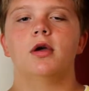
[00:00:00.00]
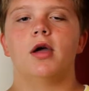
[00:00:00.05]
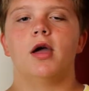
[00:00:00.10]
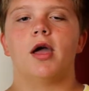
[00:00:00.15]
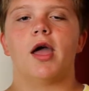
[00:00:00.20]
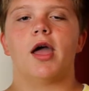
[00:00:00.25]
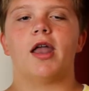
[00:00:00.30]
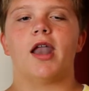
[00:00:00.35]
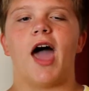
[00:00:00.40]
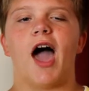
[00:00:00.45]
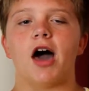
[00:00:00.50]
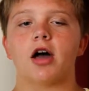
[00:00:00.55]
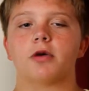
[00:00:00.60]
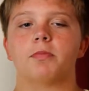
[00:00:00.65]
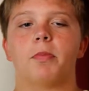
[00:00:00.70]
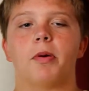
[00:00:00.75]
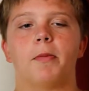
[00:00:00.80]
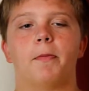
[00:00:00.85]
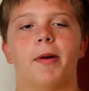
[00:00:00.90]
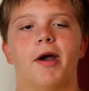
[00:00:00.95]
and how to
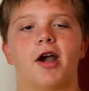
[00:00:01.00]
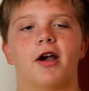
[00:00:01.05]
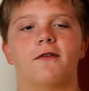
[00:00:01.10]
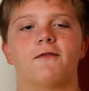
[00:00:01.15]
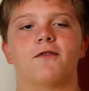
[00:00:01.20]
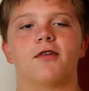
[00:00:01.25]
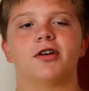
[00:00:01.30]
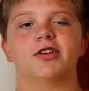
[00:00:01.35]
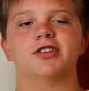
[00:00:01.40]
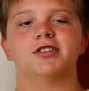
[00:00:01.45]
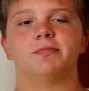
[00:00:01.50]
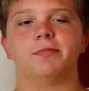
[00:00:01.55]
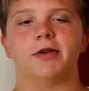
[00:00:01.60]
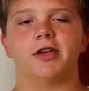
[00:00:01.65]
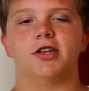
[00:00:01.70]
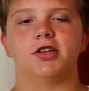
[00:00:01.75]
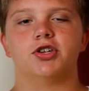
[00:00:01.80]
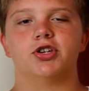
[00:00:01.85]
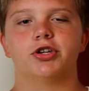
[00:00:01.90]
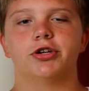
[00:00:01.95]
prepare for a
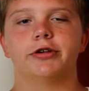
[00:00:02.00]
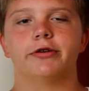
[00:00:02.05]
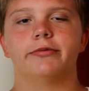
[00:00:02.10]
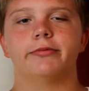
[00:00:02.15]
speech.